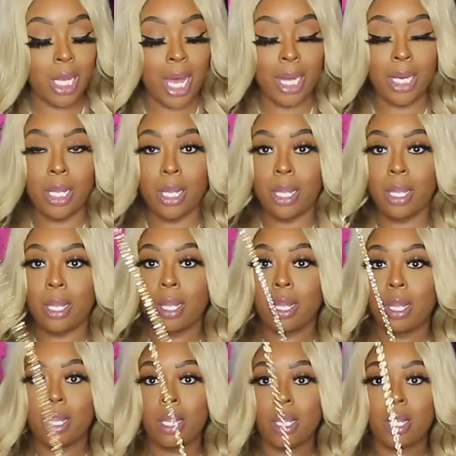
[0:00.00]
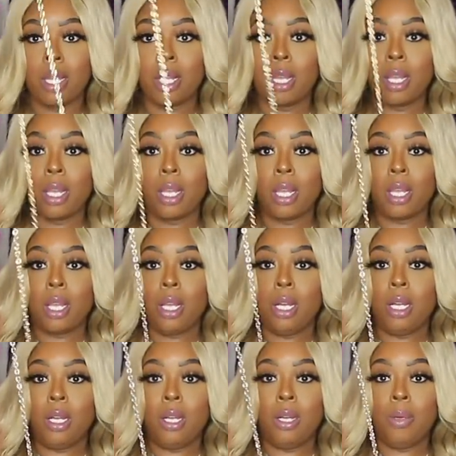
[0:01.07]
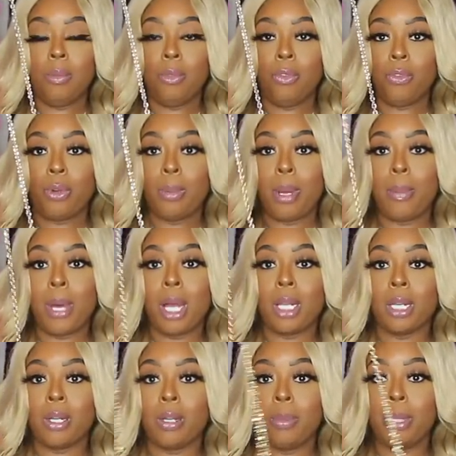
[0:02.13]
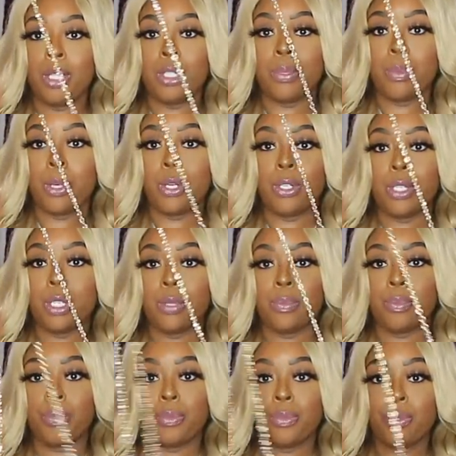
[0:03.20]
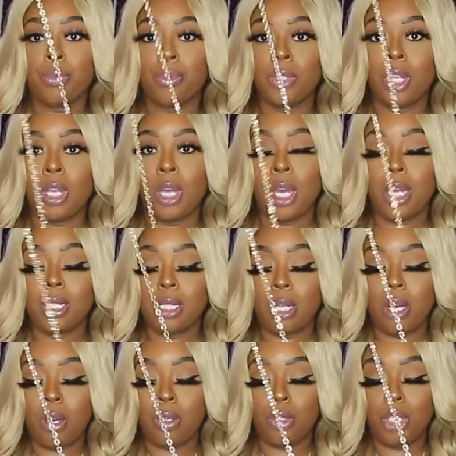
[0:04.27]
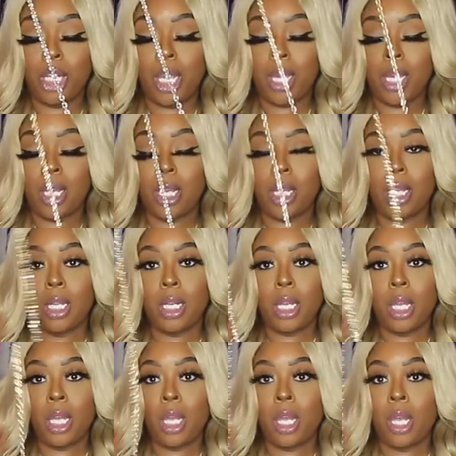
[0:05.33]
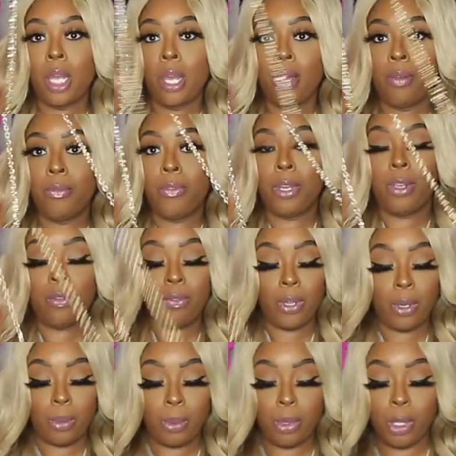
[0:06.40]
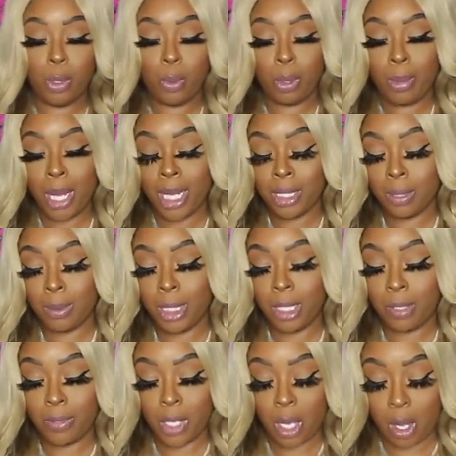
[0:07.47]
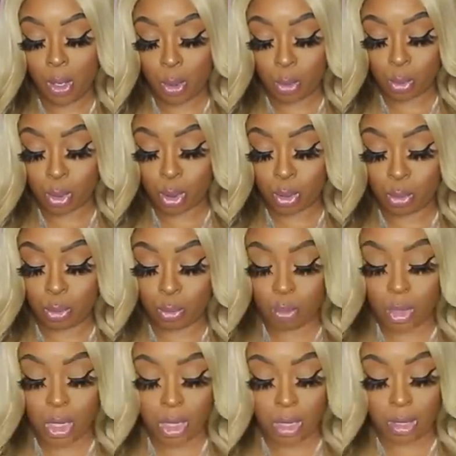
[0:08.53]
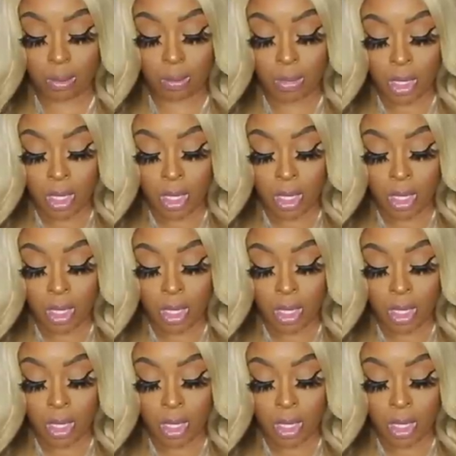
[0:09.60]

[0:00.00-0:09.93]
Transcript: got it um, from my bottled on the budget person. Has a gold chain, very, very pretty. Reminds me of the old school um